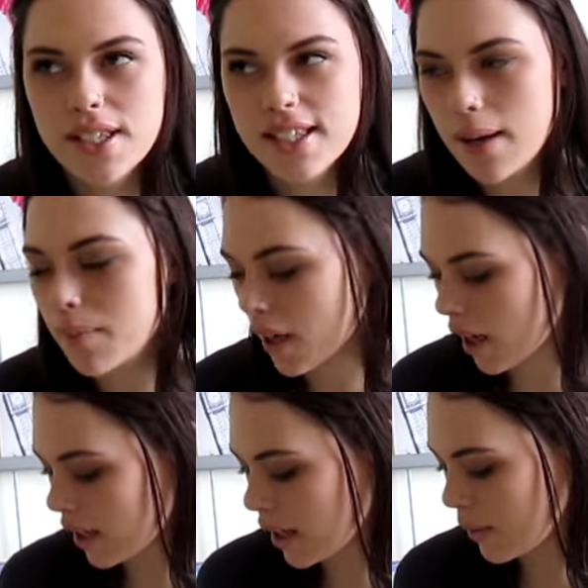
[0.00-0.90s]
It's the same
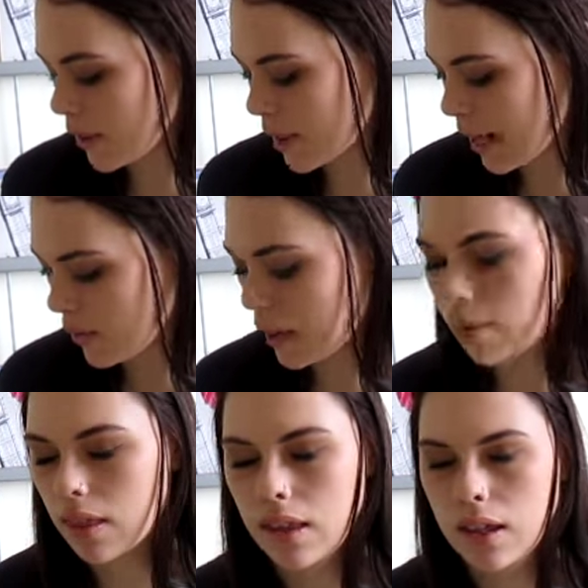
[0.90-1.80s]
kind of, it was the same
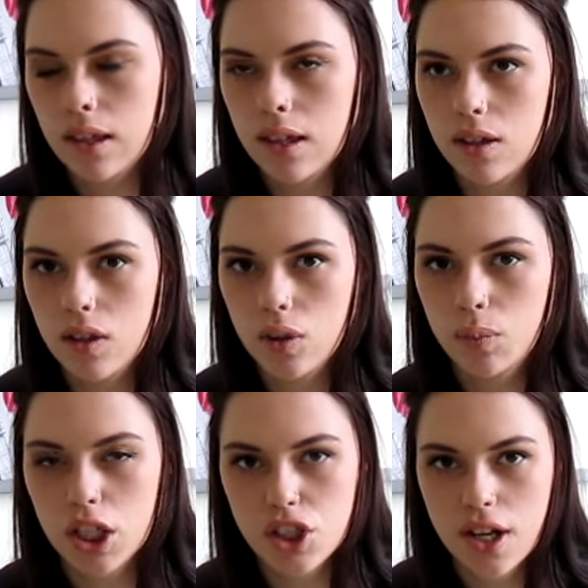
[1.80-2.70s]
thing with the
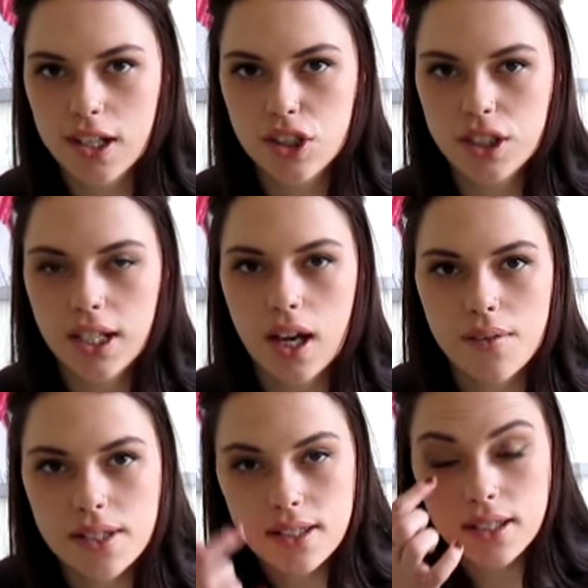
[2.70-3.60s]
blusher actually.
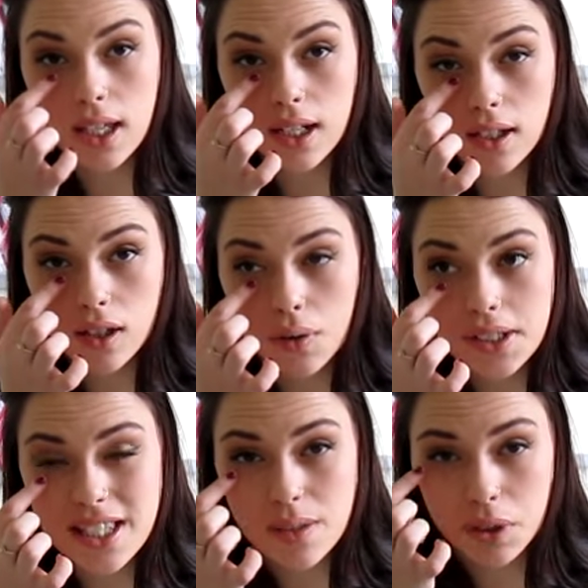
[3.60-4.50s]
I was getting
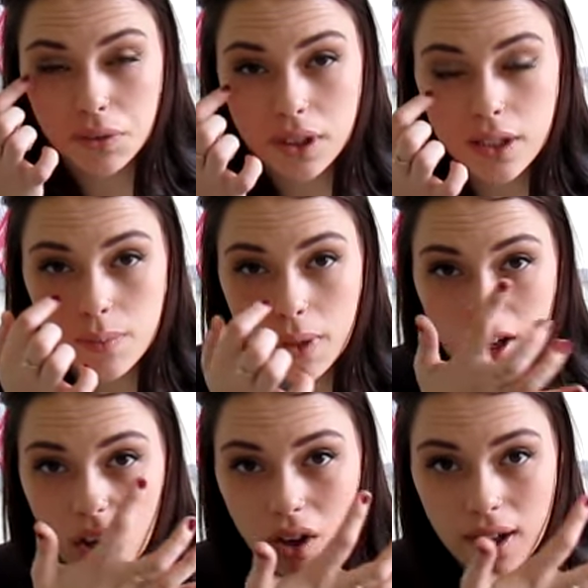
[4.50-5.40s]
quite swollen under
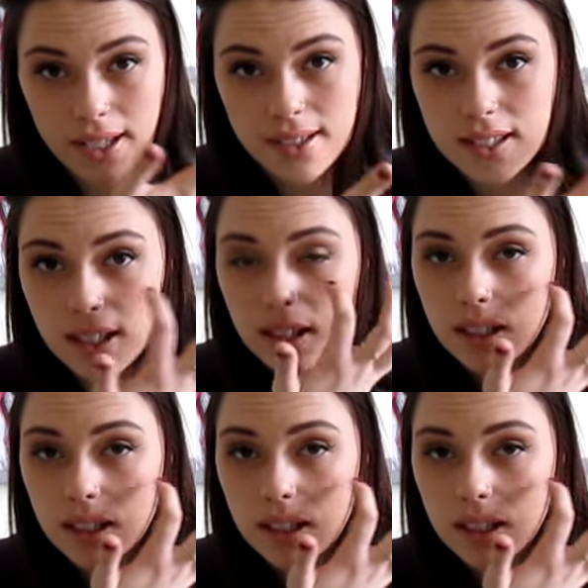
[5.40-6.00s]
my eyes